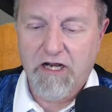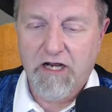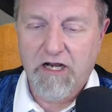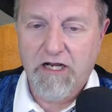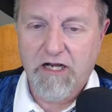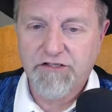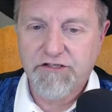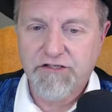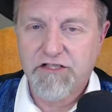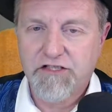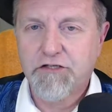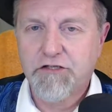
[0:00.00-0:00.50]

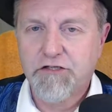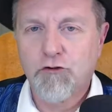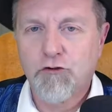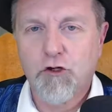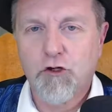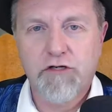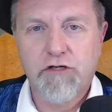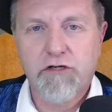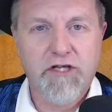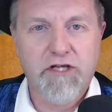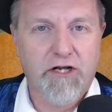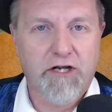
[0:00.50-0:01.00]
I didn't
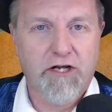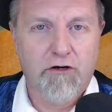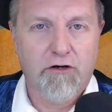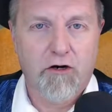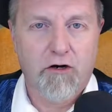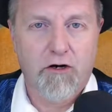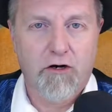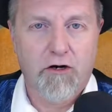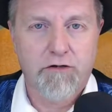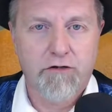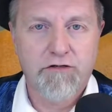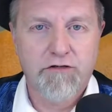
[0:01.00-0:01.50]
look that
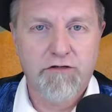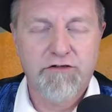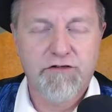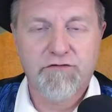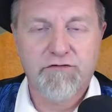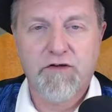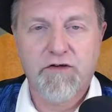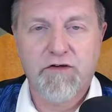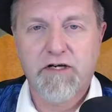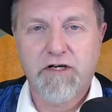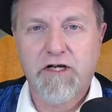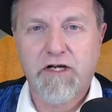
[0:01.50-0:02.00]
hard to
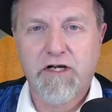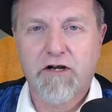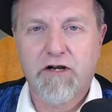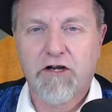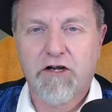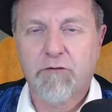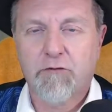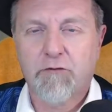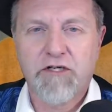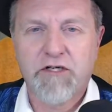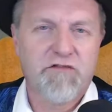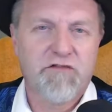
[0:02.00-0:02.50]
find out
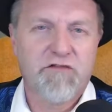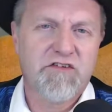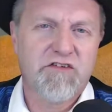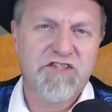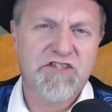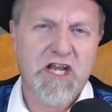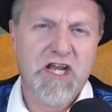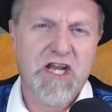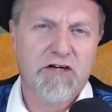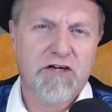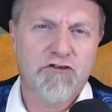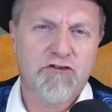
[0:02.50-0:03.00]
how many of
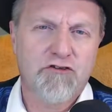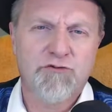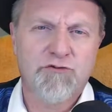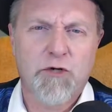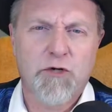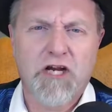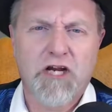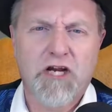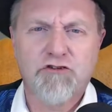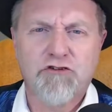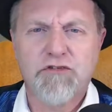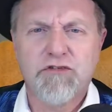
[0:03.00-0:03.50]
these actors were
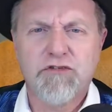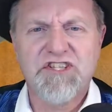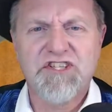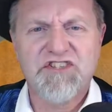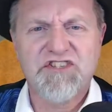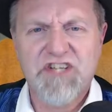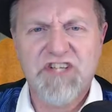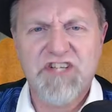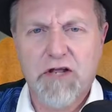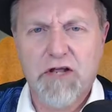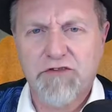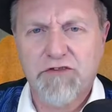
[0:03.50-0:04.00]
actually
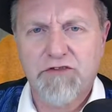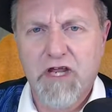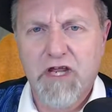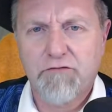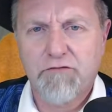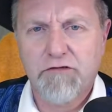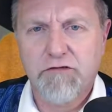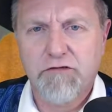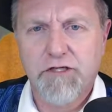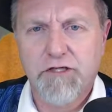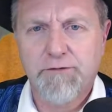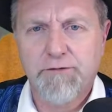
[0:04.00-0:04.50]
South
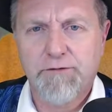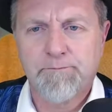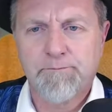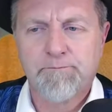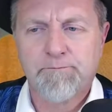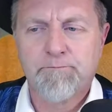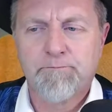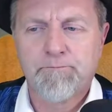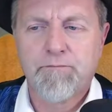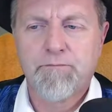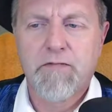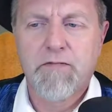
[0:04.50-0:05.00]
African.
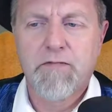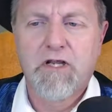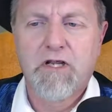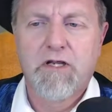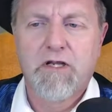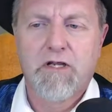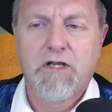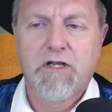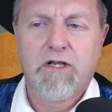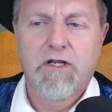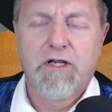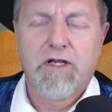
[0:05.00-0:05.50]

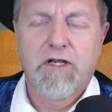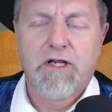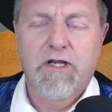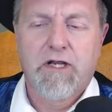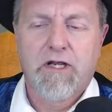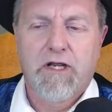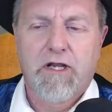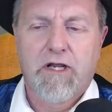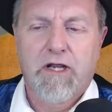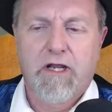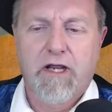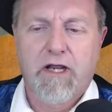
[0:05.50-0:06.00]

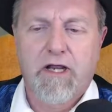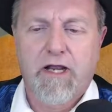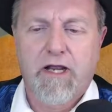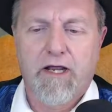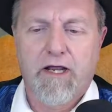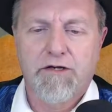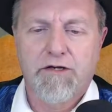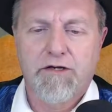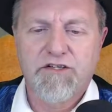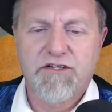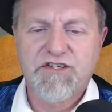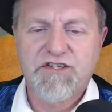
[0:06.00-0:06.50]

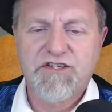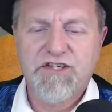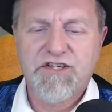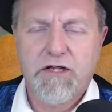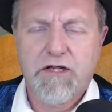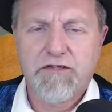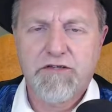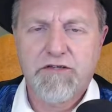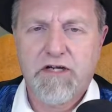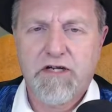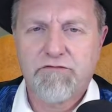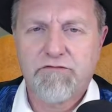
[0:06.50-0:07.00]
And
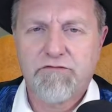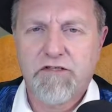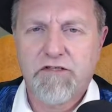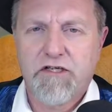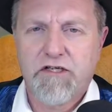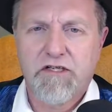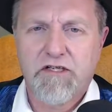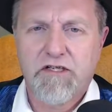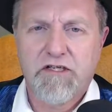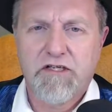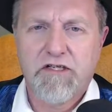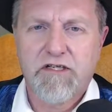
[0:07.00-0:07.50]
South
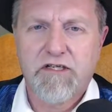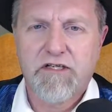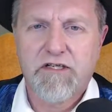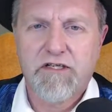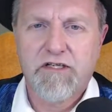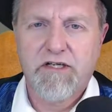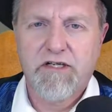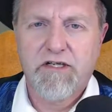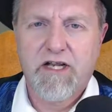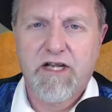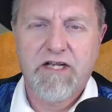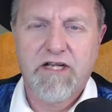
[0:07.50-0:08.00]
Africa
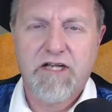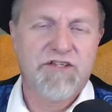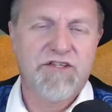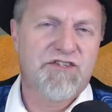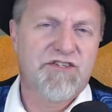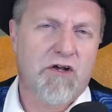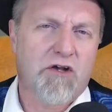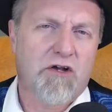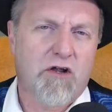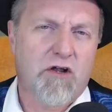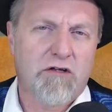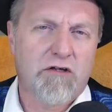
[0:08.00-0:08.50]
has
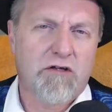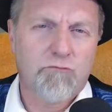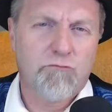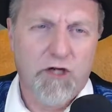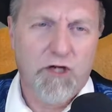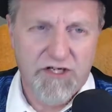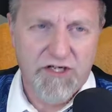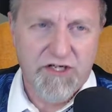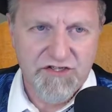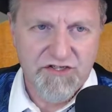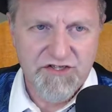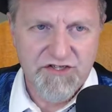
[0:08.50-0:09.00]

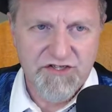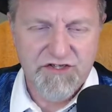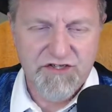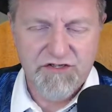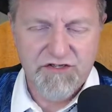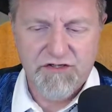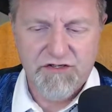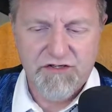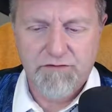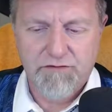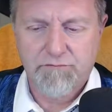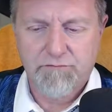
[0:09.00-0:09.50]

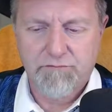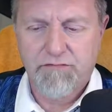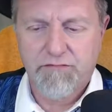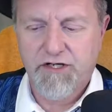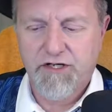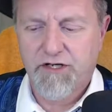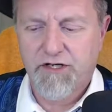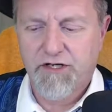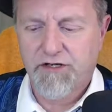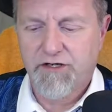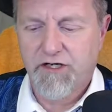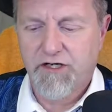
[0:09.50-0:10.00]
always
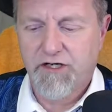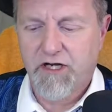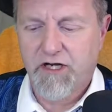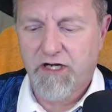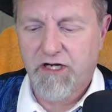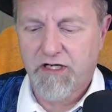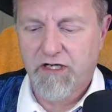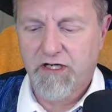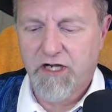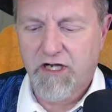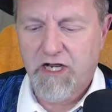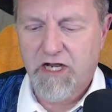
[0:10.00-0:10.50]
been
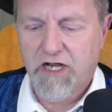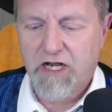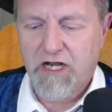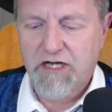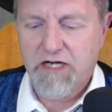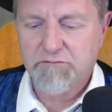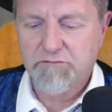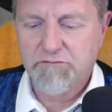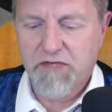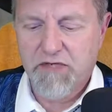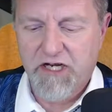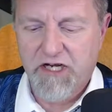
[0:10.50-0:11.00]
a
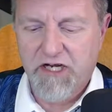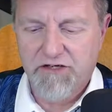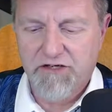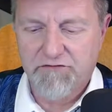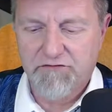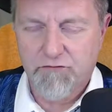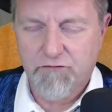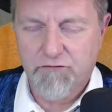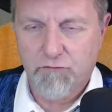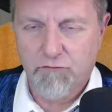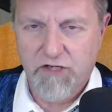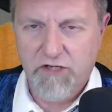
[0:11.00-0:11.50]
hotbed
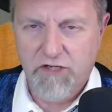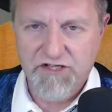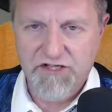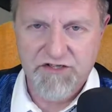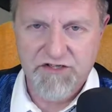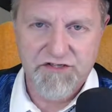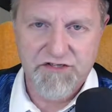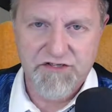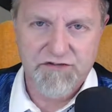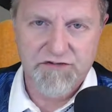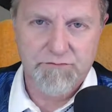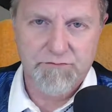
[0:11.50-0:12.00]
for
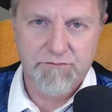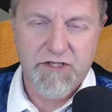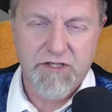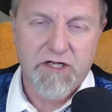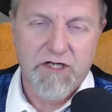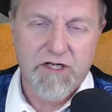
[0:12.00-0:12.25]
racism.